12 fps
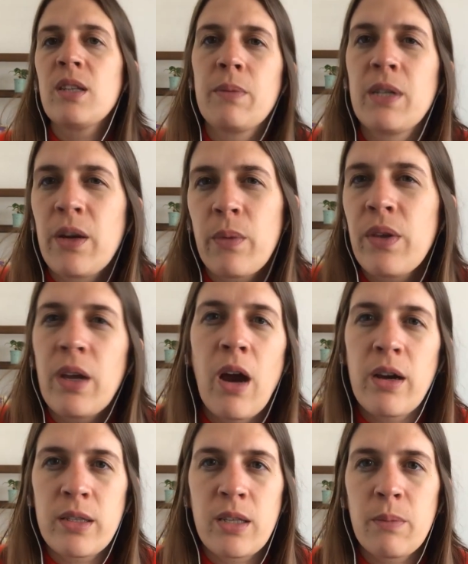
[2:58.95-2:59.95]
Substack really
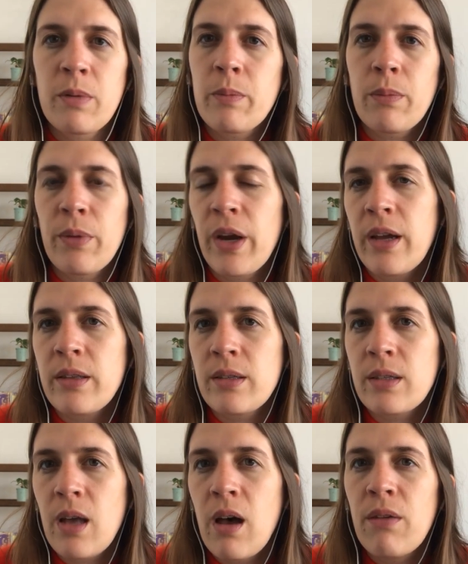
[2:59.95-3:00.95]
are
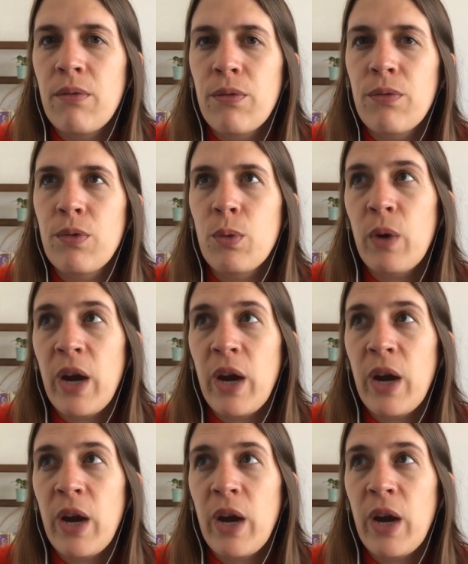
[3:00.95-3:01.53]
sub-brands of the